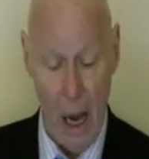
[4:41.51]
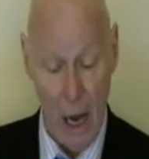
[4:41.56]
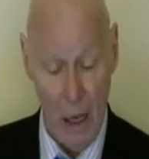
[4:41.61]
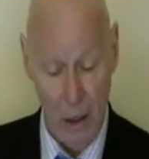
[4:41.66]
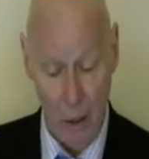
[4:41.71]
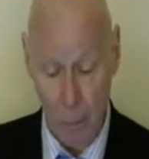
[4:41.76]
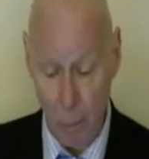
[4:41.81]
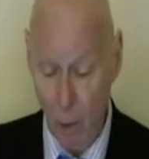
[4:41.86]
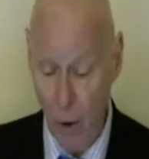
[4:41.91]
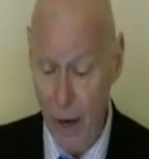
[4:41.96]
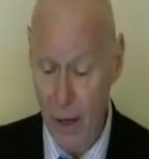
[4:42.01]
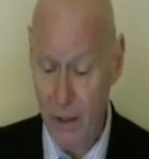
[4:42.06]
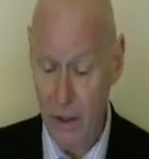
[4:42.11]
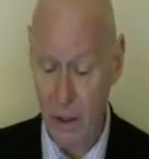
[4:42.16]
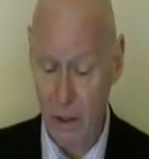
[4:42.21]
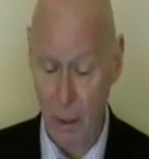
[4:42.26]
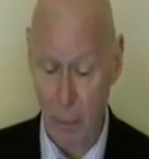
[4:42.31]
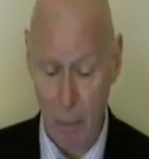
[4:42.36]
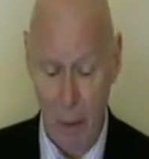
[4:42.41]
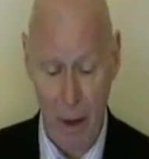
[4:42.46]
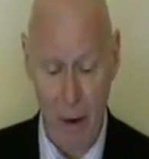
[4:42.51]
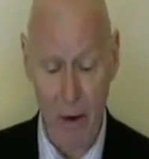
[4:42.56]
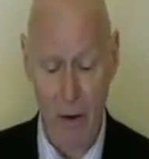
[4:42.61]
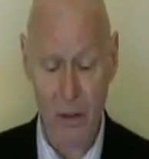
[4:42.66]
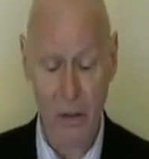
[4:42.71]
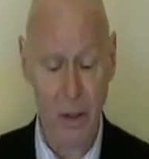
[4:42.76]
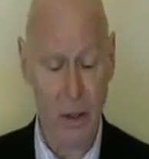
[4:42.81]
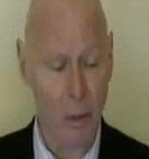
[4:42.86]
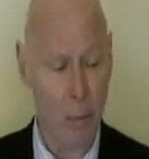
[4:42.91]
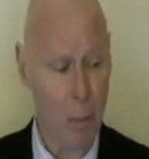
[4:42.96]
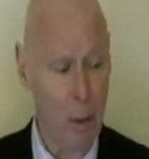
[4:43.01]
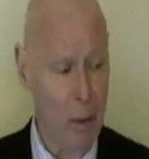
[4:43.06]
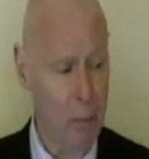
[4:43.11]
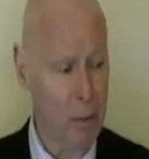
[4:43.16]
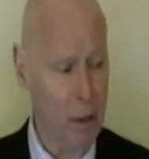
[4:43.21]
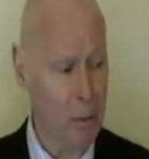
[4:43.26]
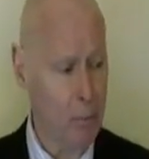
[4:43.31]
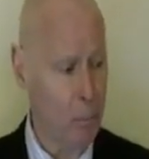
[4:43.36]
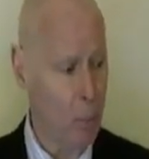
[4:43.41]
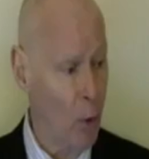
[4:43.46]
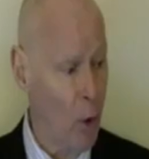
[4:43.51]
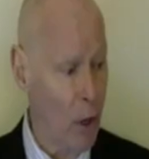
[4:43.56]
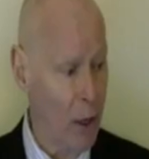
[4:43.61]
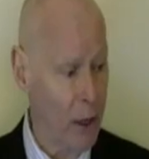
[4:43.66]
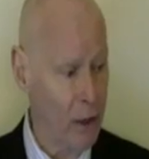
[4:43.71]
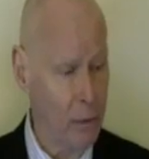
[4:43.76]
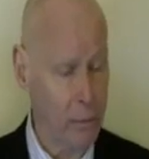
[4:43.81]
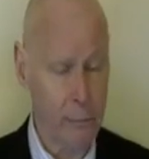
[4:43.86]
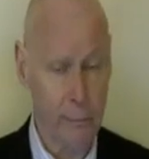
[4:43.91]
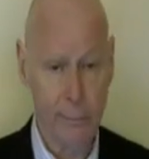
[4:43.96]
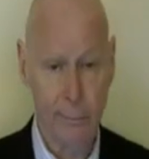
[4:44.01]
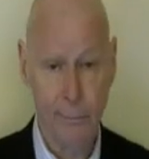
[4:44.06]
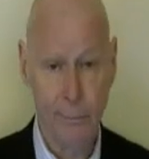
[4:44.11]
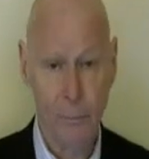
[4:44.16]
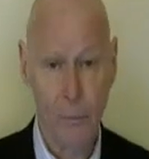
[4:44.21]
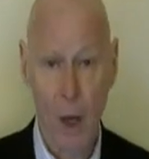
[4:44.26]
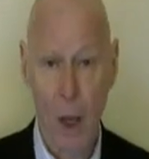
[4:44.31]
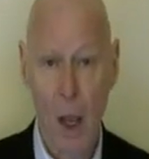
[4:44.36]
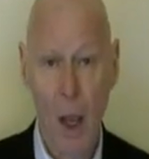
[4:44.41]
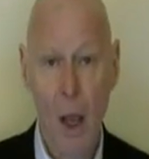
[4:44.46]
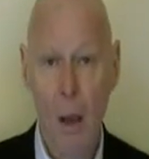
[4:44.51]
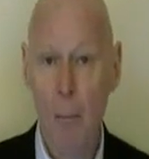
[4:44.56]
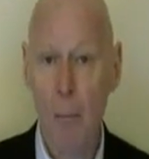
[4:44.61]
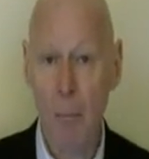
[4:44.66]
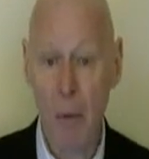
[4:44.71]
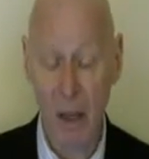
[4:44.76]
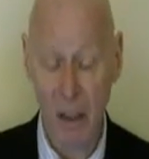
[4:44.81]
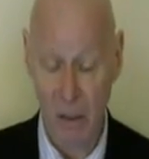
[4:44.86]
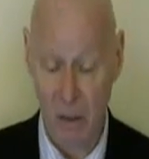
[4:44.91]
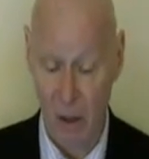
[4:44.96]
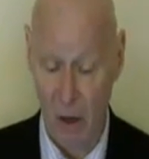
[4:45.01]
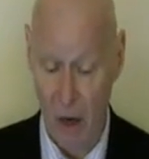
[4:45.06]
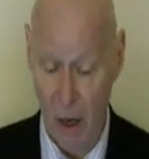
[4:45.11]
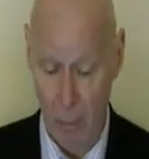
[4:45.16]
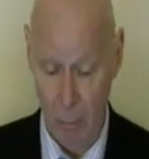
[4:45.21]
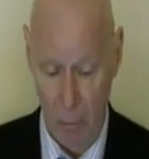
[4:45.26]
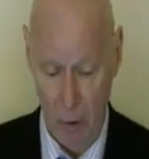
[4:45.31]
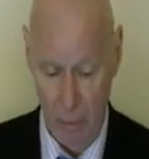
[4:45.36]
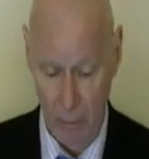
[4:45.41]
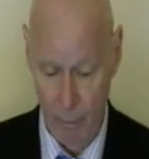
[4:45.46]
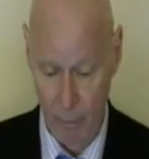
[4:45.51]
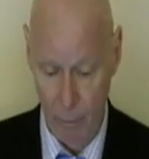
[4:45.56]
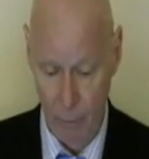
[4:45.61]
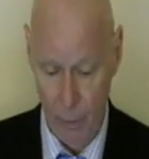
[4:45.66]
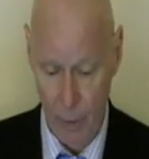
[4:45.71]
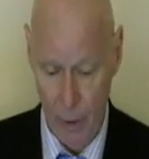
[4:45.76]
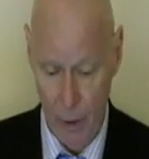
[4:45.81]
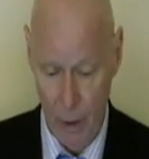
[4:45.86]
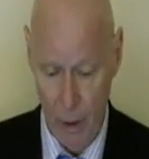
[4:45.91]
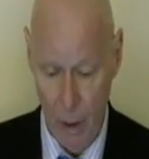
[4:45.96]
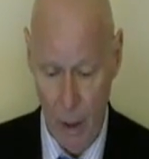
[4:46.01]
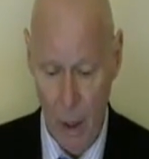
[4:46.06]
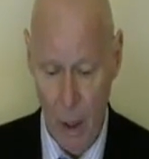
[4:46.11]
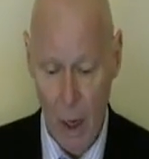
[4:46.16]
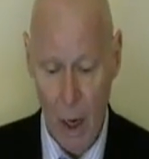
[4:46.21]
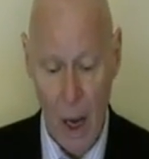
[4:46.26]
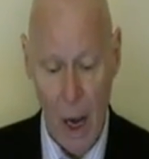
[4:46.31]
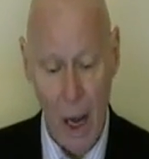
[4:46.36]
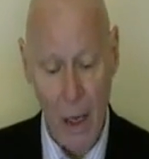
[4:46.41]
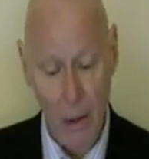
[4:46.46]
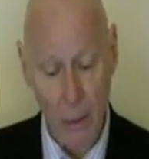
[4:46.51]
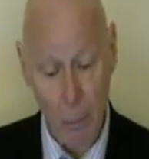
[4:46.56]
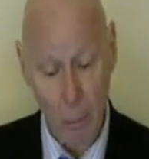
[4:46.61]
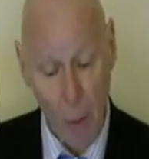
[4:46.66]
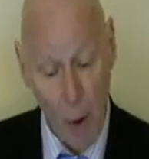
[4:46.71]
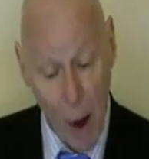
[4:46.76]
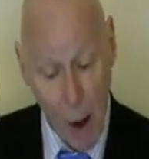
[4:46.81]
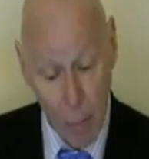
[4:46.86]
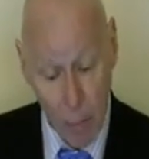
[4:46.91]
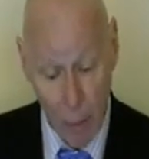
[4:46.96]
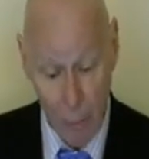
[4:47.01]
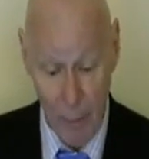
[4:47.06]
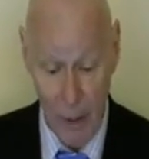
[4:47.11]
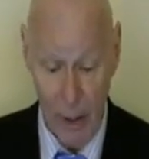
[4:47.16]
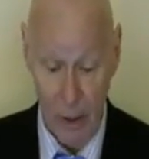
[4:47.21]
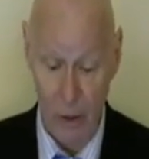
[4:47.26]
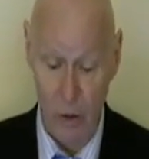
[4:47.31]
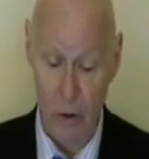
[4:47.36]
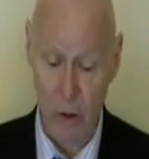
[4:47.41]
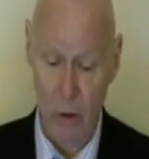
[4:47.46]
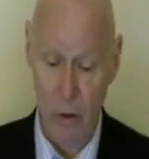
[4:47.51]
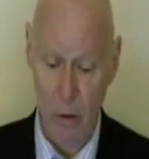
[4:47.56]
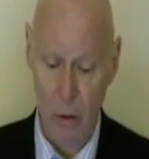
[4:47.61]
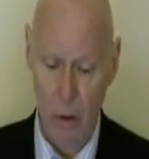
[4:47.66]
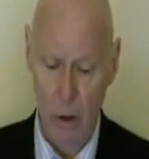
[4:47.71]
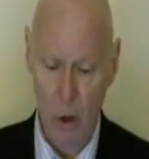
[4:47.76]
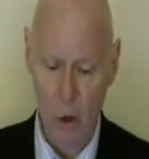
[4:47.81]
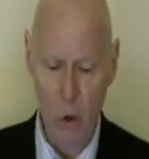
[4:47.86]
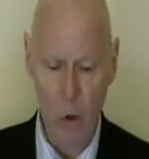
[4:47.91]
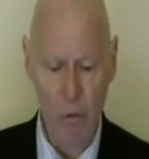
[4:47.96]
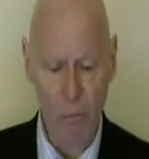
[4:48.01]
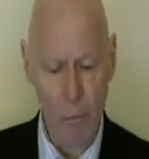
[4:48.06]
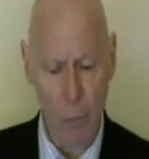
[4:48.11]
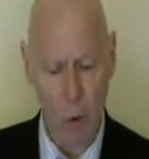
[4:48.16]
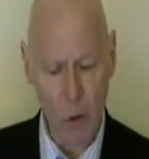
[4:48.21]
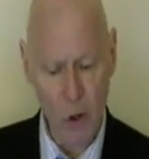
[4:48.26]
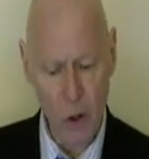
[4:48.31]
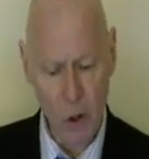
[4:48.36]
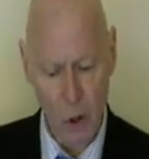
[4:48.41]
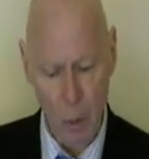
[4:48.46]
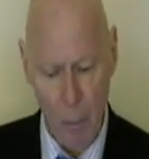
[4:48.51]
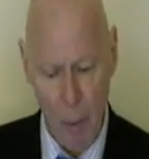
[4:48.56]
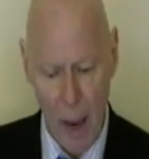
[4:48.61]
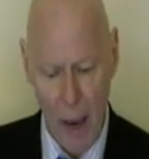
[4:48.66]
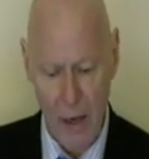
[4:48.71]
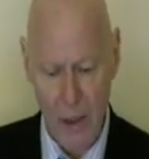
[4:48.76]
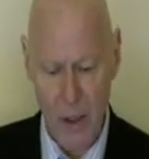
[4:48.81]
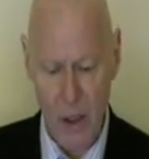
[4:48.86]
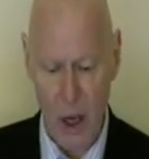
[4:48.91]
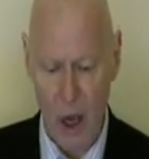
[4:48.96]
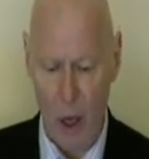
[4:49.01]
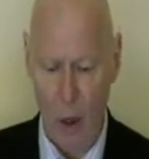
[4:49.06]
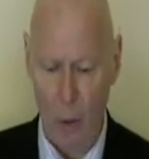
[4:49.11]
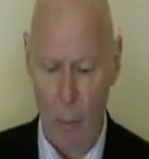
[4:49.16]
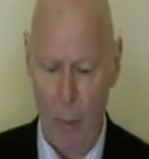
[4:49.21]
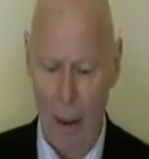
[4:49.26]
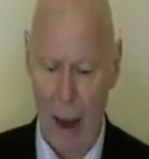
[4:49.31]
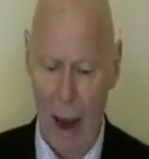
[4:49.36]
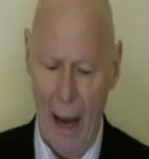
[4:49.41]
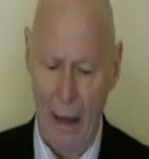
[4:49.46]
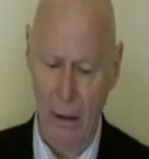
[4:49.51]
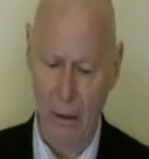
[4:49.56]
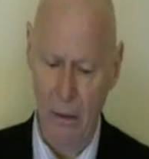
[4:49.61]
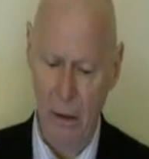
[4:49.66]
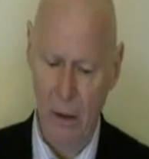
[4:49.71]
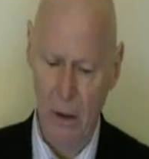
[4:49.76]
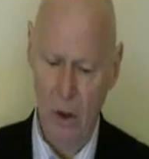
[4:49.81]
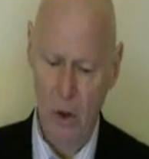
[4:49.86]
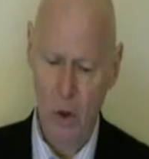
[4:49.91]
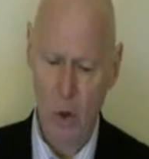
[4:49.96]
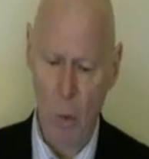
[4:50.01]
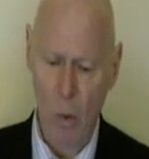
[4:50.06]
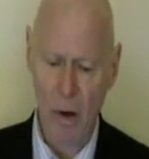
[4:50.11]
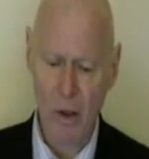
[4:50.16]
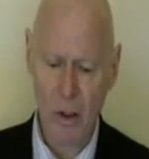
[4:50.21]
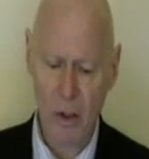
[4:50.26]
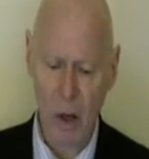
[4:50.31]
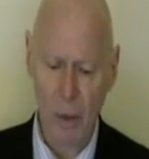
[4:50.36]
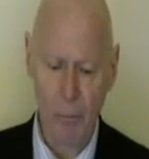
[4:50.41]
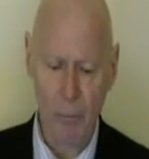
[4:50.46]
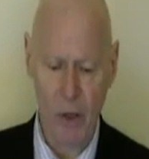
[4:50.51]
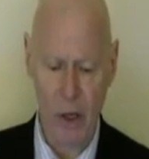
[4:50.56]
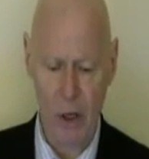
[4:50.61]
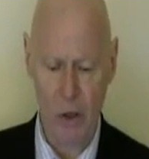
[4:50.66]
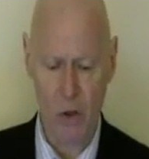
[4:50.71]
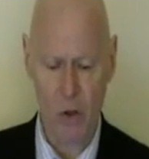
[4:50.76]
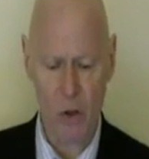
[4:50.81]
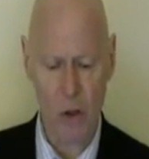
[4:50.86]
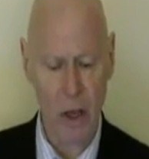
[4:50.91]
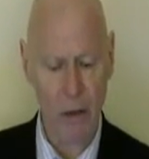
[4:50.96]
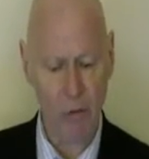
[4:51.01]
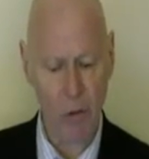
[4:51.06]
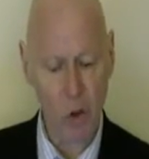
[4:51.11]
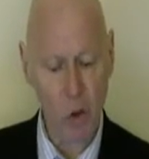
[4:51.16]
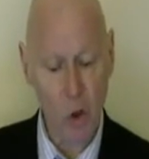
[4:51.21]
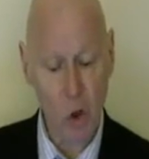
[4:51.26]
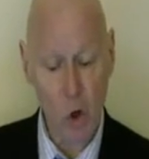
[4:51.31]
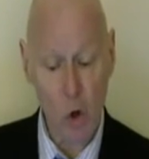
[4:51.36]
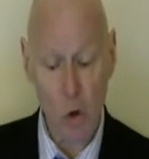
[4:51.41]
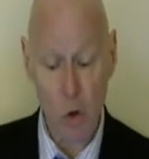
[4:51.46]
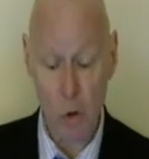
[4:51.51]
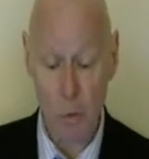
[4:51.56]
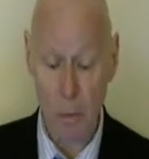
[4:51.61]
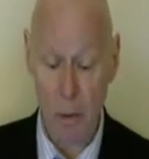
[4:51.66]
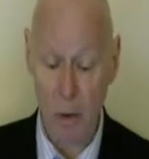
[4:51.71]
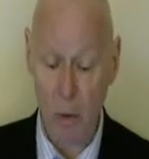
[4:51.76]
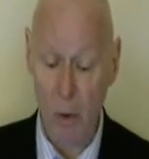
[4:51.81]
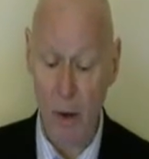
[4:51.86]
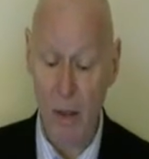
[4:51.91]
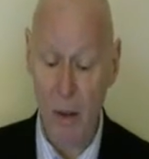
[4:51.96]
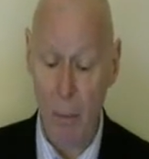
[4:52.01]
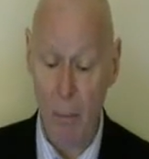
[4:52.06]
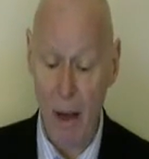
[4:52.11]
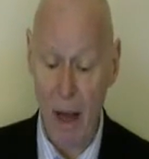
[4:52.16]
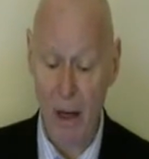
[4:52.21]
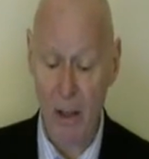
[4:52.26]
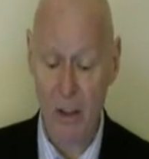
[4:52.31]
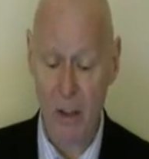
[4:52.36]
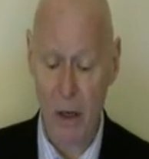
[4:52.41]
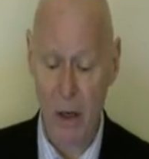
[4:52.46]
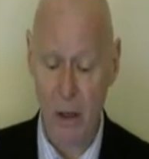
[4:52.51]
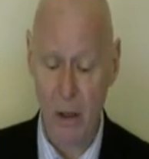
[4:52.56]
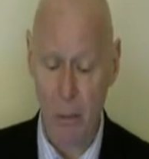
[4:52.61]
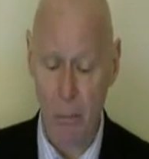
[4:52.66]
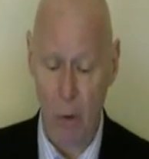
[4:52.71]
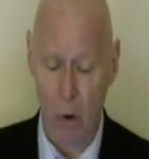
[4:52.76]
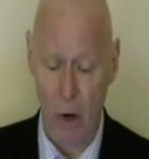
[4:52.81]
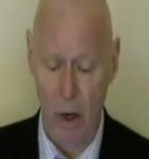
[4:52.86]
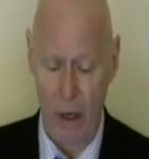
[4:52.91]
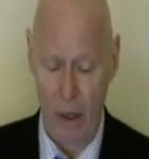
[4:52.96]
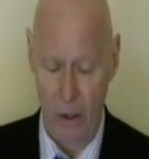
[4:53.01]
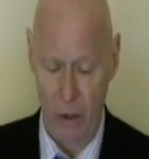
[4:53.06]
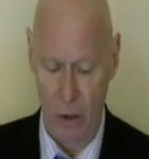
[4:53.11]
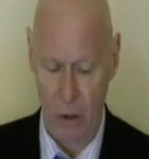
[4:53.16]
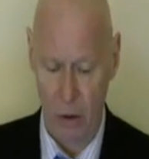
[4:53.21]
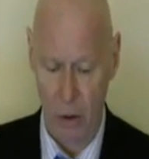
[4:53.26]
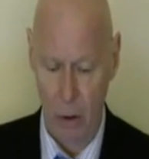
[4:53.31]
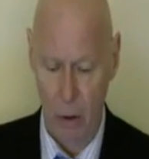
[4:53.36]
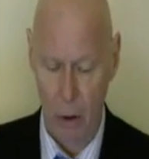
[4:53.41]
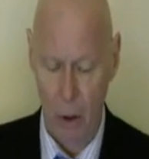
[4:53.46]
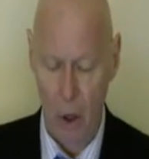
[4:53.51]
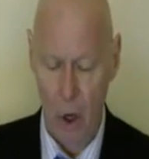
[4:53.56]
And the press and the parents and the public bought it big time. And the problem is, you have pushed the pay scale back to where some teachers had to choose between their medicine and their mortgage.